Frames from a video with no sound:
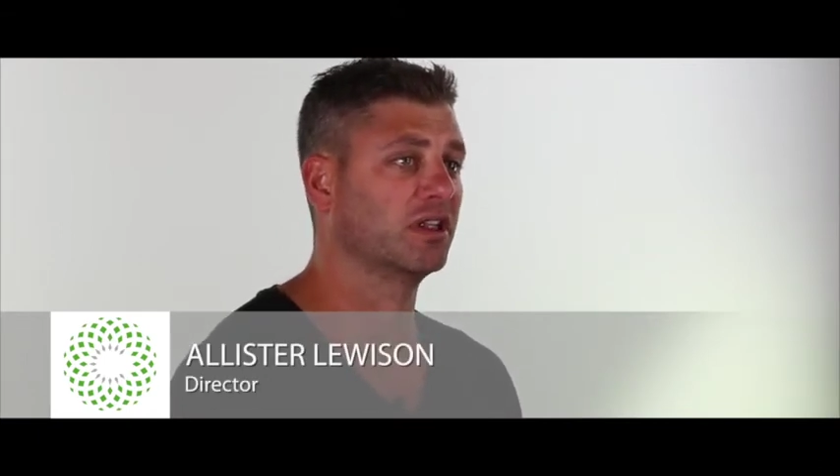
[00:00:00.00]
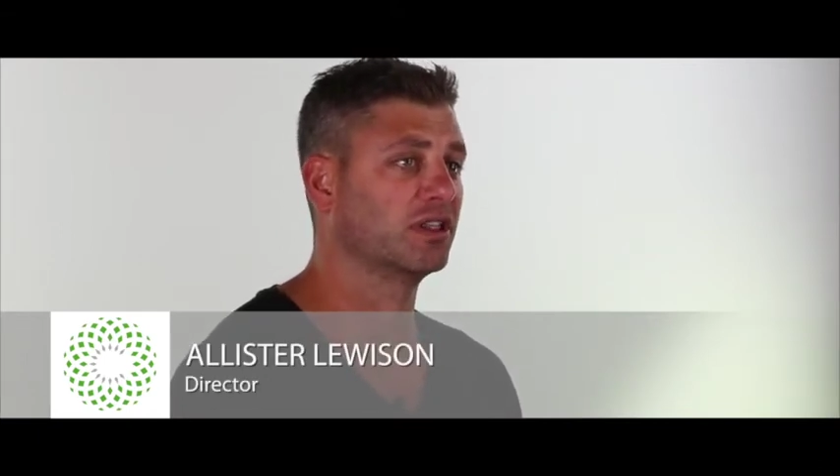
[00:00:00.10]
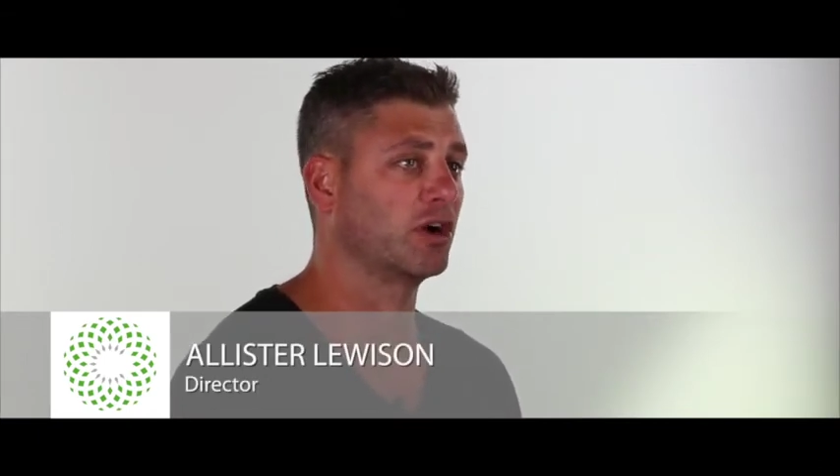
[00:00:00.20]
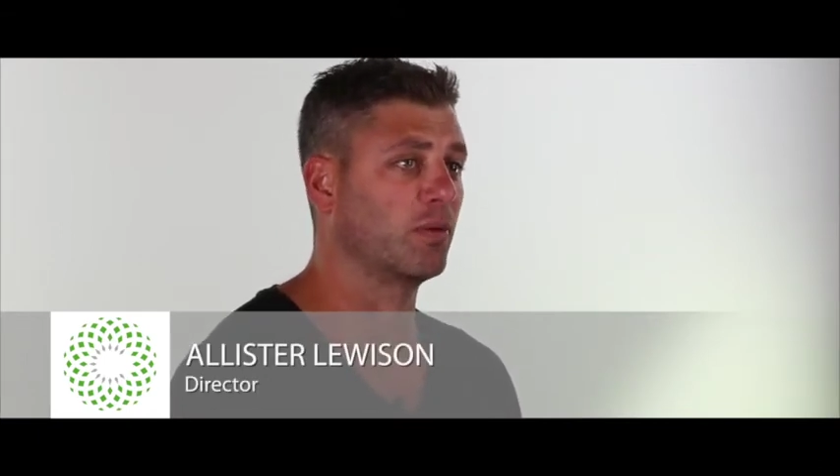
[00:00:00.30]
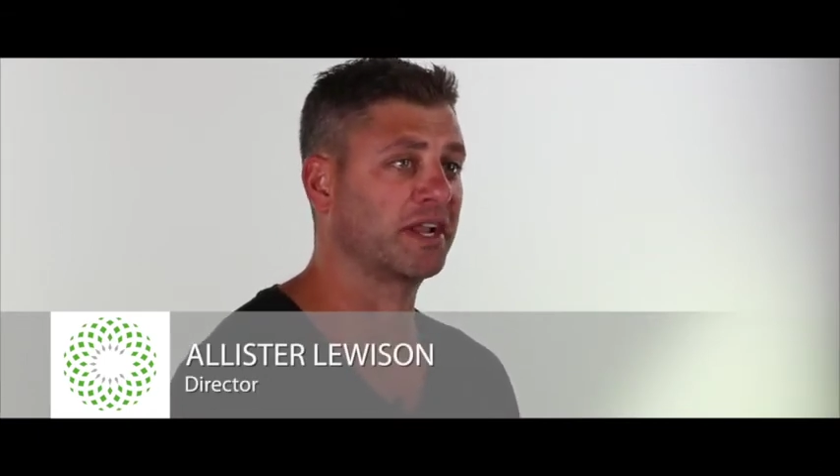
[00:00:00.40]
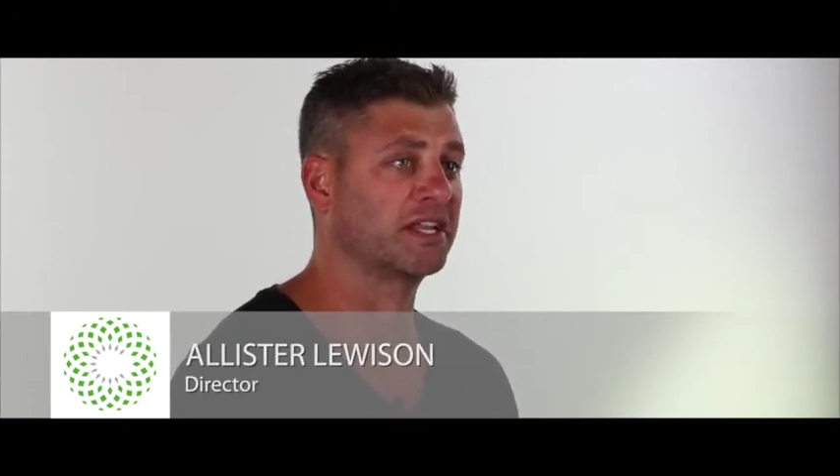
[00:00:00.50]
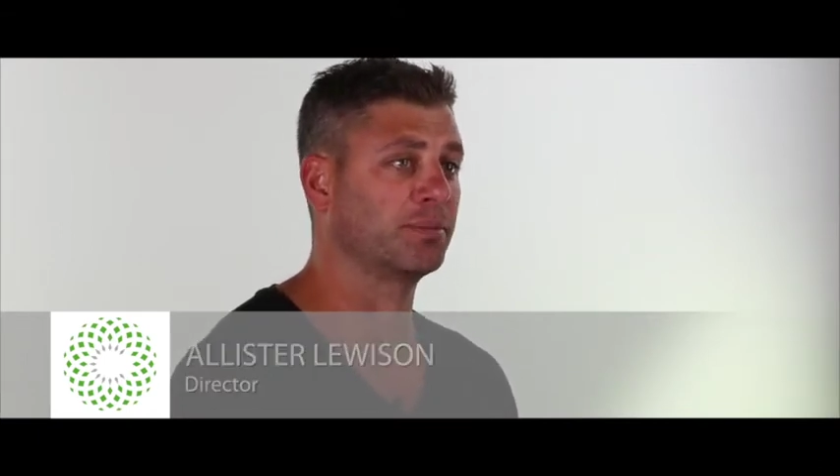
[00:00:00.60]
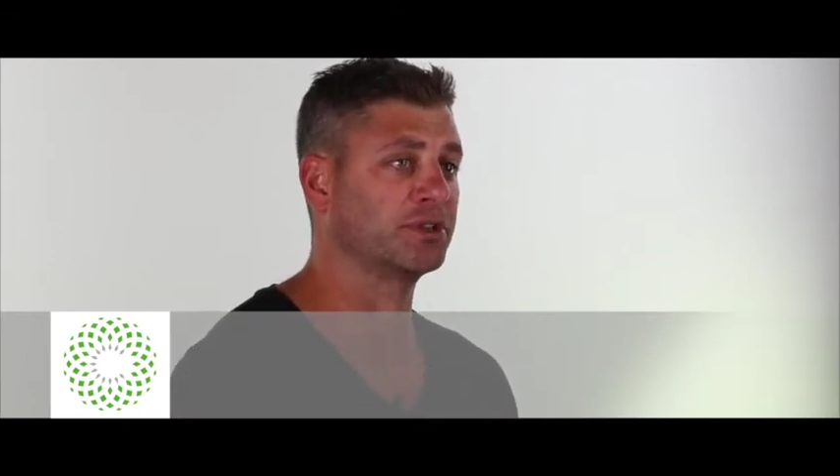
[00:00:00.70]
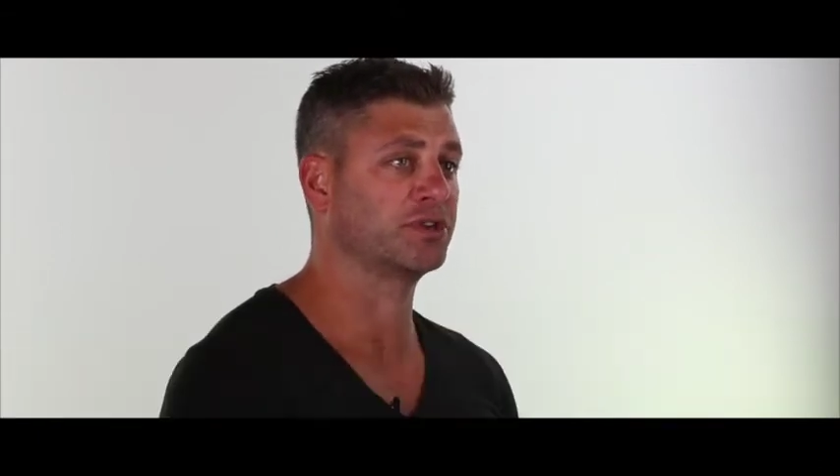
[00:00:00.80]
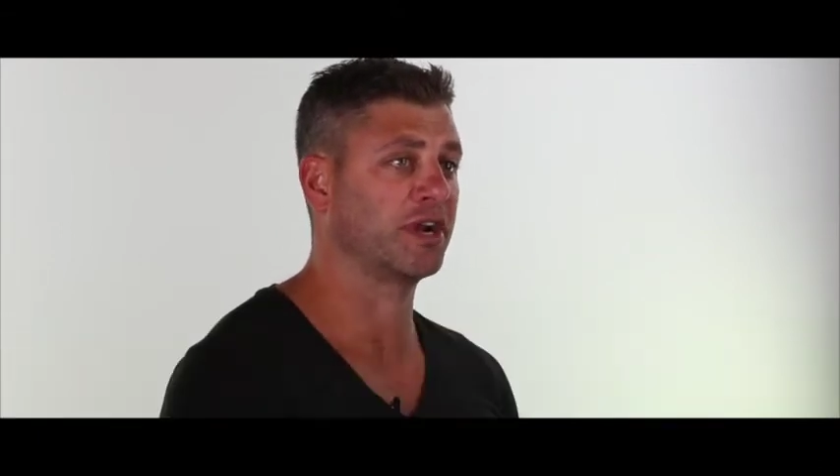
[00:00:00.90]
they're not waking
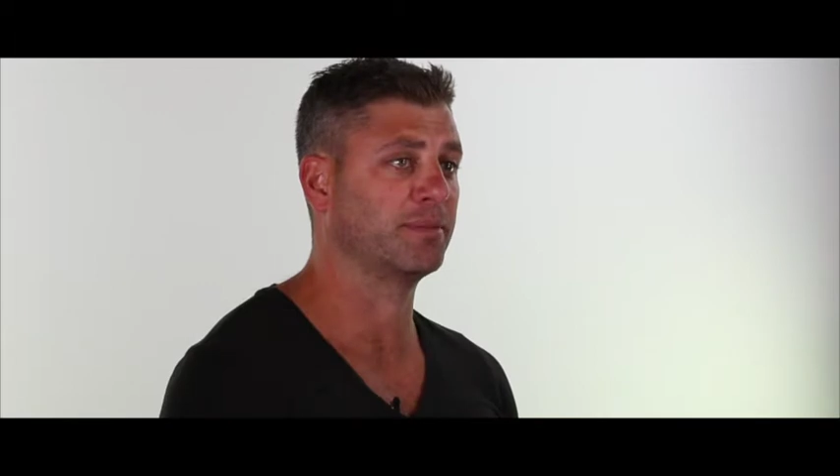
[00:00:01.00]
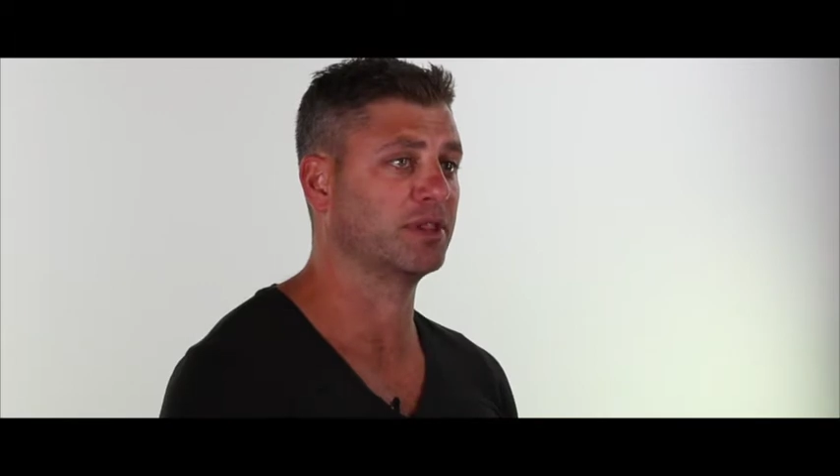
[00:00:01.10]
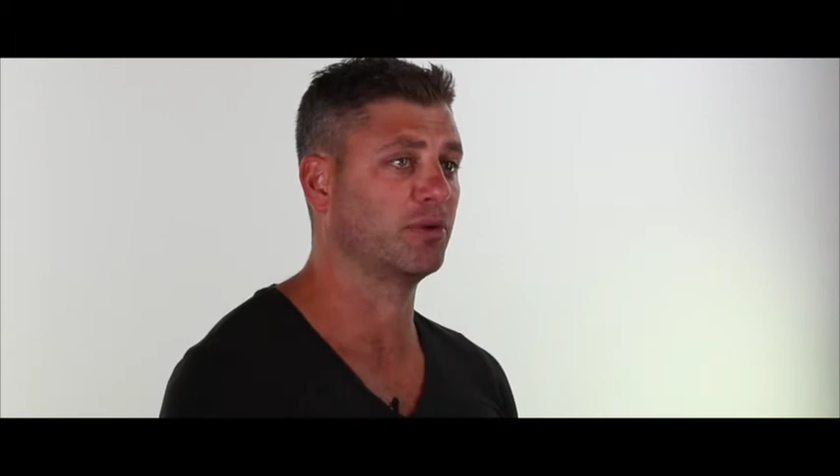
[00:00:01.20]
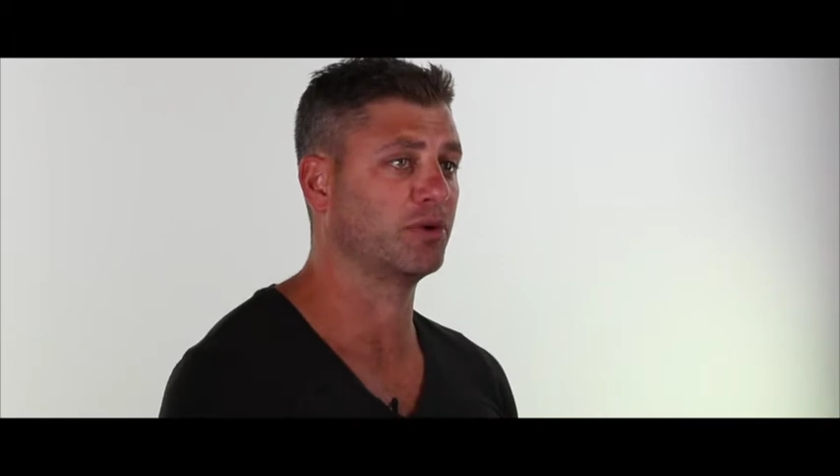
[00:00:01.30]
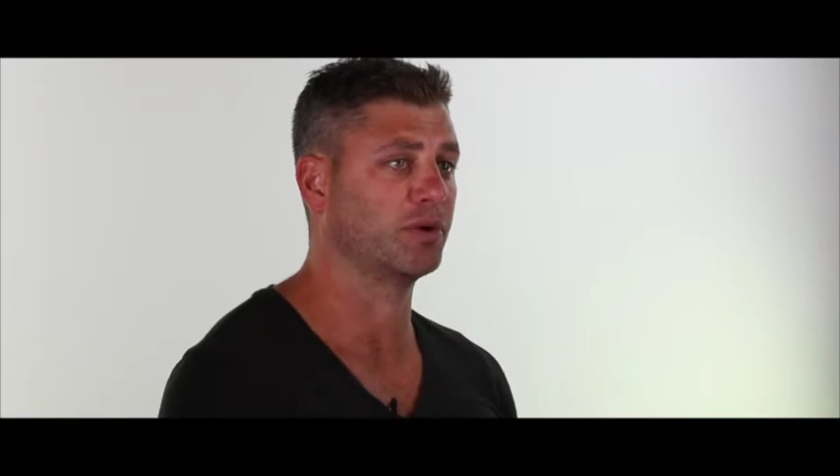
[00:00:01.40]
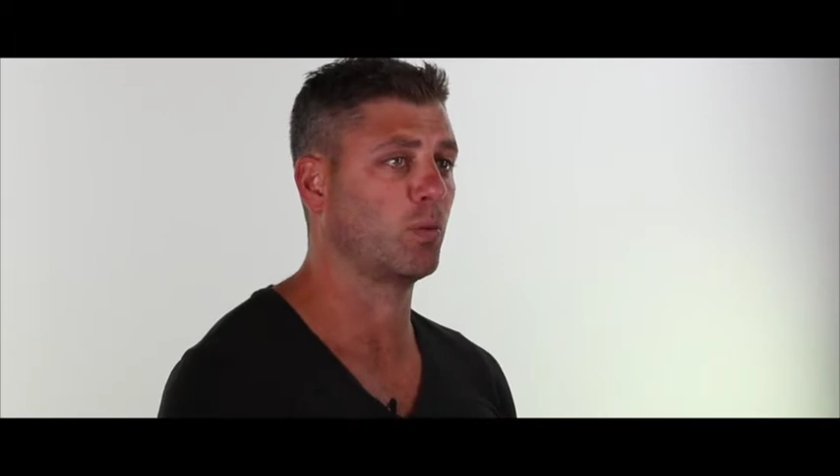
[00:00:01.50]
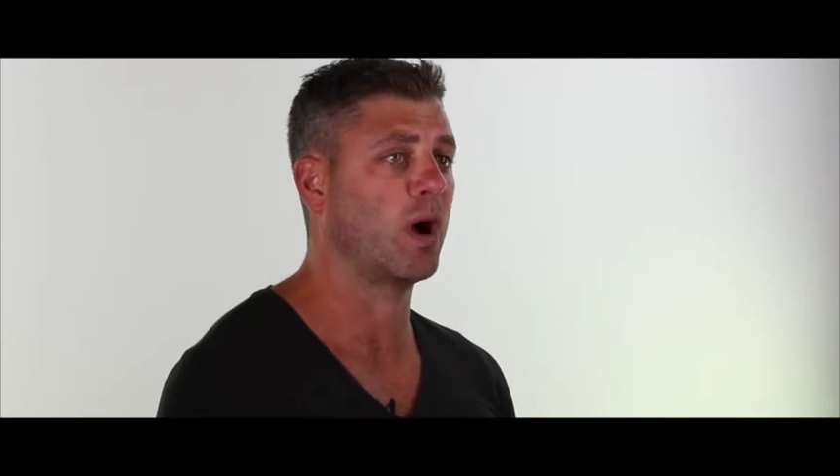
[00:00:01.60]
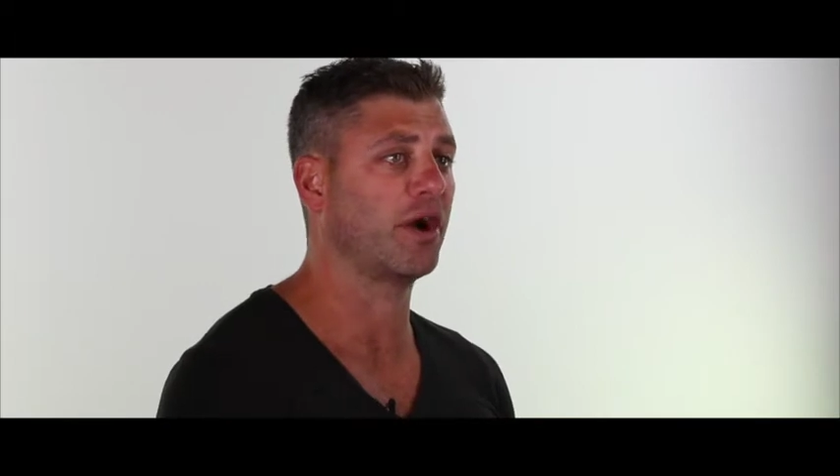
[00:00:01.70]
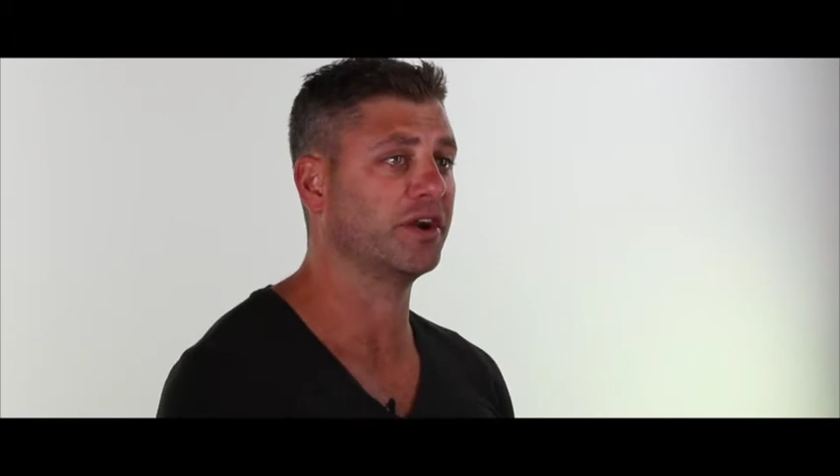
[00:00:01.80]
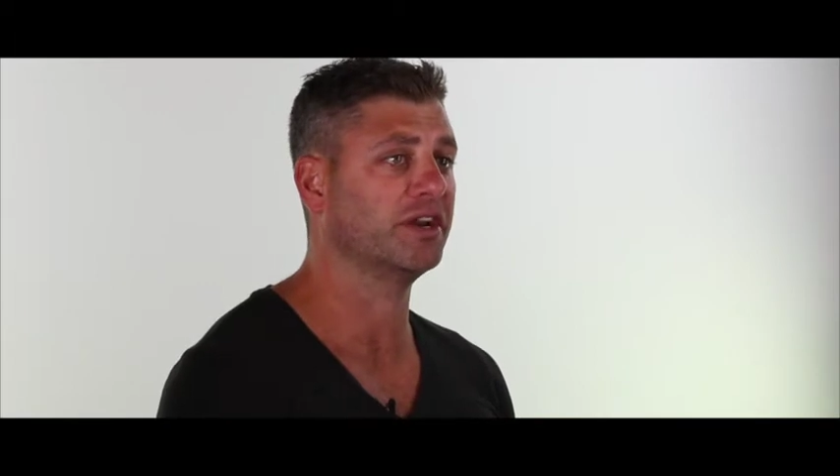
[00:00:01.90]
up at two A M in the morning
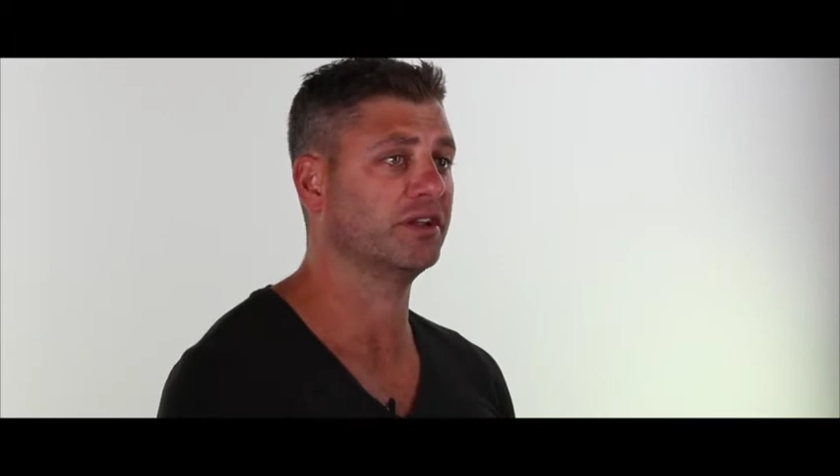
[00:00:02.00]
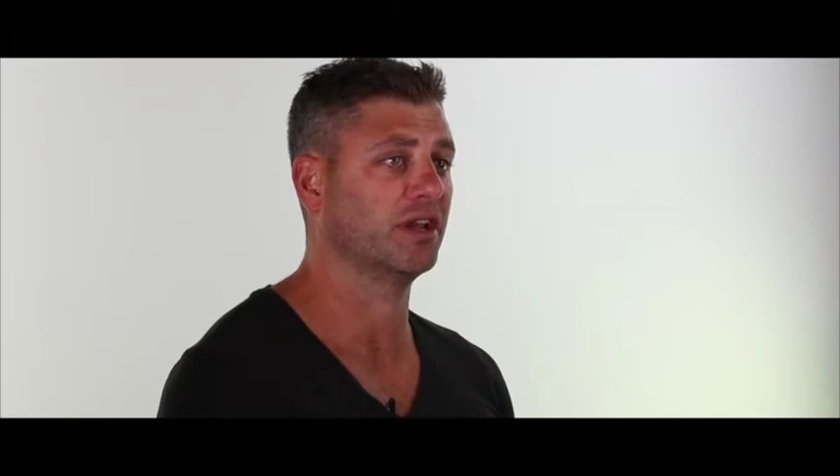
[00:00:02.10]
worried